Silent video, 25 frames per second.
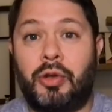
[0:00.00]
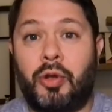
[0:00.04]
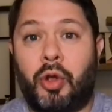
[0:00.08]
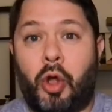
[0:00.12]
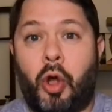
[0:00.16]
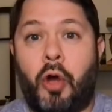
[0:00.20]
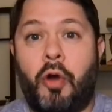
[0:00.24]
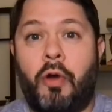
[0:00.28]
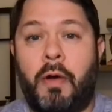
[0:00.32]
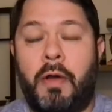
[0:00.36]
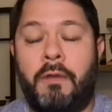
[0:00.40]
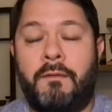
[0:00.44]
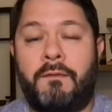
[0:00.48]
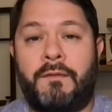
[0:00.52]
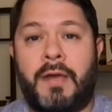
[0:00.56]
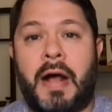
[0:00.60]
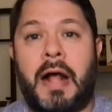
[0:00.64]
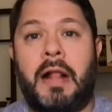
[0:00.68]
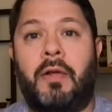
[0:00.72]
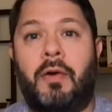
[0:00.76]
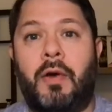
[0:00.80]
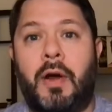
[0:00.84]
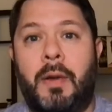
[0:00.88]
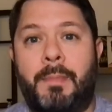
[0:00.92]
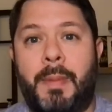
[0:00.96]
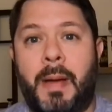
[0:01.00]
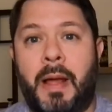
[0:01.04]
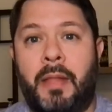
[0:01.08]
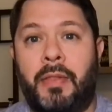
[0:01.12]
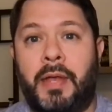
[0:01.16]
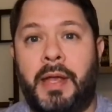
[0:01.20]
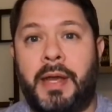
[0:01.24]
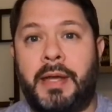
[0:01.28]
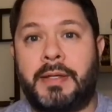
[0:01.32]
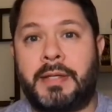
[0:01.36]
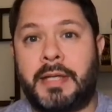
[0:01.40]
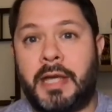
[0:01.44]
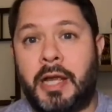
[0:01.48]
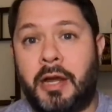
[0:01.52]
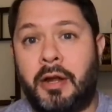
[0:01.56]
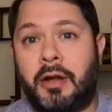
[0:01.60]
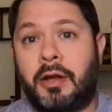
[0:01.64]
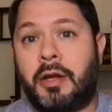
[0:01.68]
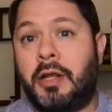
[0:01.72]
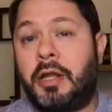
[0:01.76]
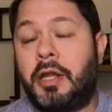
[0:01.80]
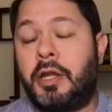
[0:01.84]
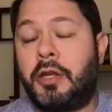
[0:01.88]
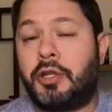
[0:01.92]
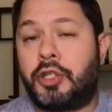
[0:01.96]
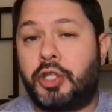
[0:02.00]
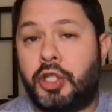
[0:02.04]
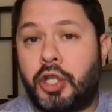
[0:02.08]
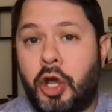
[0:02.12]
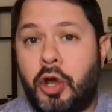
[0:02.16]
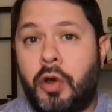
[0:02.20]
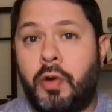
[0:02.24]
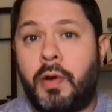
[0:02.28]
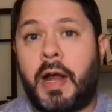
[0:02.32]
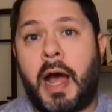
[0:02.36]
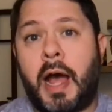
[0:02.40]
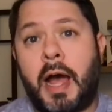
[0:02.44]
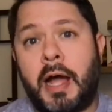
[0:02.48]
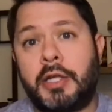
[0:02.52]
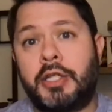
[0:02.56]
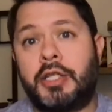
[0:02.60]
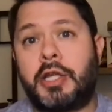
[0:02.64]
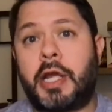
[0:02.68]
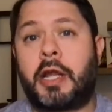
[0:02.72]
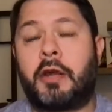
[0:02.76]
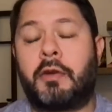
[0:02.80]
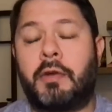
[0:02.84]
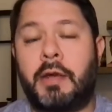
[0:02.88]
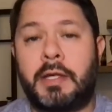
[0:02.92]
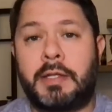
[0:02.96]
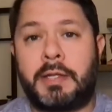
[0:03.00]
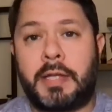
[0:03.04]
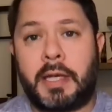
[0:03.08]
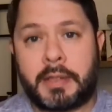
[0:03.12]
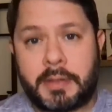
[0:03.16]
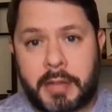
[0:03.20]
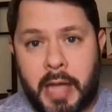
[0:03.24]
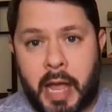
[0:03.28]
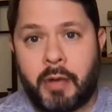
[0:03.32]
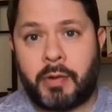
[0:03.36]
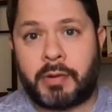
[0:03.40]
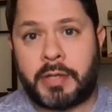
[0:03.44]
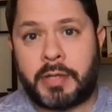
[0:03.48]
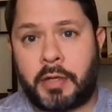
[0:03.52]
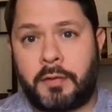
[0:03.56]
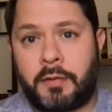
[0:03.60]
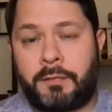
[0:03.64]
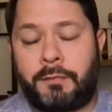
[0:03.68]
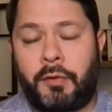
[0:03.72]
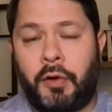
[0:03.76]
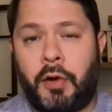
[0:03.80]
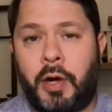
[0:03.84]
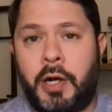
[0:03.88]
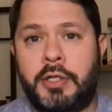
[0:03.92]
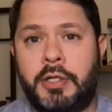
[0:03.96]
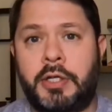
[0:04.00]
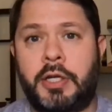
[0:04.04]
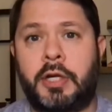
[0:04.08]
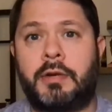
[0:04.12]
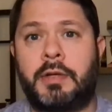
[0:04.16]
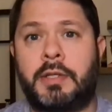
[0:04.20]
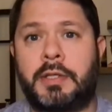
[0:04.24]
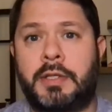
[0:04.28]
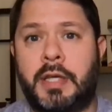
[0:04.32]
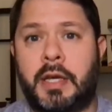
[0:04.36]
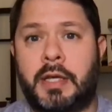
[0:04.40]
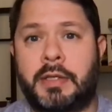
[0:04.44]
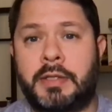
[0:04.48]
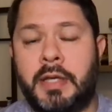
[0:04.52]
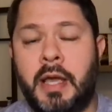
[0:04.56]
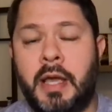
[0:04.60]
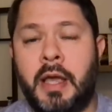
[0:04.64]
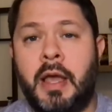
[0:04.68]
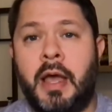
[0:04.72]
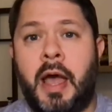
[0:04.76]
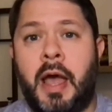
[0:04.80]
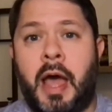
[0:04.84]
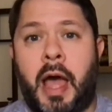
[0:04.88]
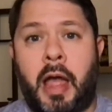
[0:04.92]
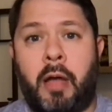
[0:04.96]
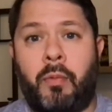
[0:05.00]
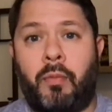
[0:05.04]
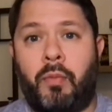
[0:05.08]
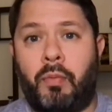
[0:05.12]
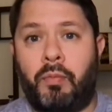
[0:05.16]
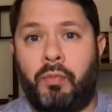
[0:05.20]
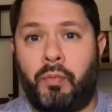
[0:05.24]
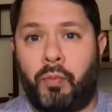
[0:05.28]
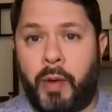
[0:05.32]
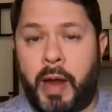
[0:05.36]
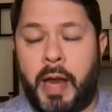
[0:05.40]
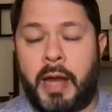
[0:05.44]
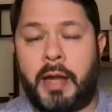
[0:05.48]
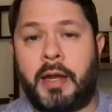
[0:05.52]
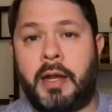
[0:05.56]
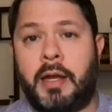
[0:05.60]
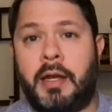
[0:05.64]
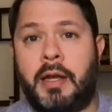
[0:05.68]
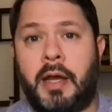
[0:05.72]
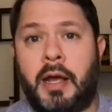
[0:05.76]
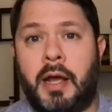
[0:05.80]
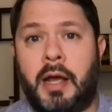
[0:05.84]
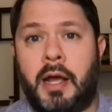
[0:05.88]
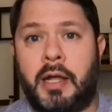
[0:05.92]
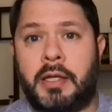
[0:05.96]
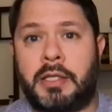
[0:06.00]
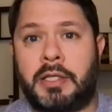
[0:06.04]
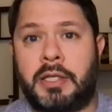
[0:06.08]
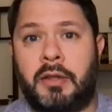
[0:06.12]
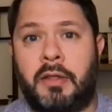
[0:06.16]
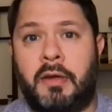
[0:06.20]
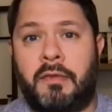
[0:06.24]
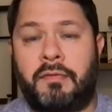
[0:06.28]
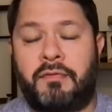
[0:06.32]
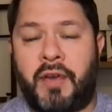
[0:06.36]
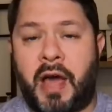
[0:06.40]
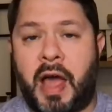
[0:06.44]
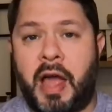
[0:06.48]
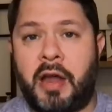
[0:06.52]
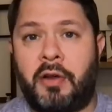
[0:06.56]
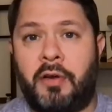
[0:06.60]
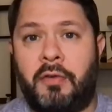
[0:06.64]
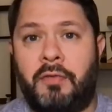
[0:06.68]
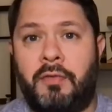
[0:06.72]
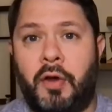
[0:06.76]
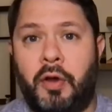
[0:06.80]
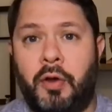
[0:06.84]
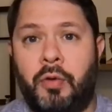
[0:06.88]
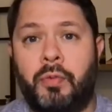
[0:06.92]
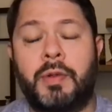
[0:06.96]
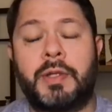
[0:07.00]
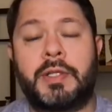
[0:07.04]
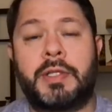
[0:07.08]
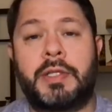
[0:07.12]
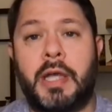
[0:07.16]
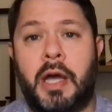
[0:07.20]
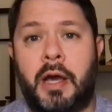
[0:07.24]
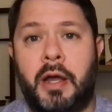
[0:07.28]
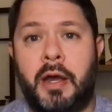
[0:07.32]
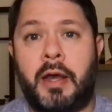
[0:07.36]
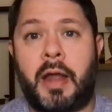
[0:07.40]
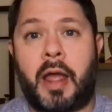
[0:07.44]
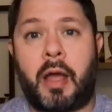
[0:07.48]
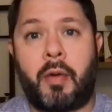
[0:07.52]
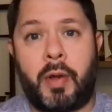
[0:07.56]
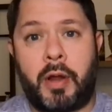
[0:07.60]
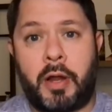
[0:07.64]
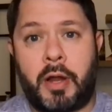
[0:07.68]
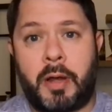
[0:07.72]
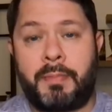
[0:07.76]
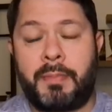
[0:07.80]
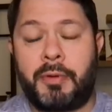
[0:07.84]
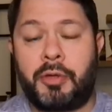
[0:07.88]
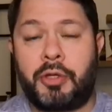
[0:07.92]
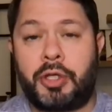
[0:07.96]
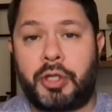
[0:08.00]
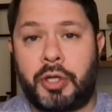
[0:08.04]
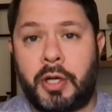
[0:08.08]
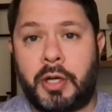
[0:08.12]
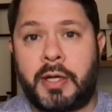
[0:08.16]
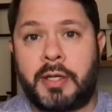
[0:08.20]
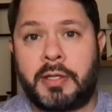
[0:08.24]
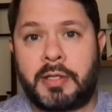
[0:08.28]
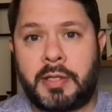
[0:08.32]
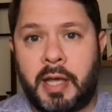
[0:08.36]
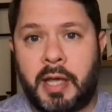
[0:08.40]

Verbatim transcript: go and follow up on the integrity he showed on January 6th. I was on the floor on January 6th. I w- waited uh, till the final vote was done, and I went up and shook his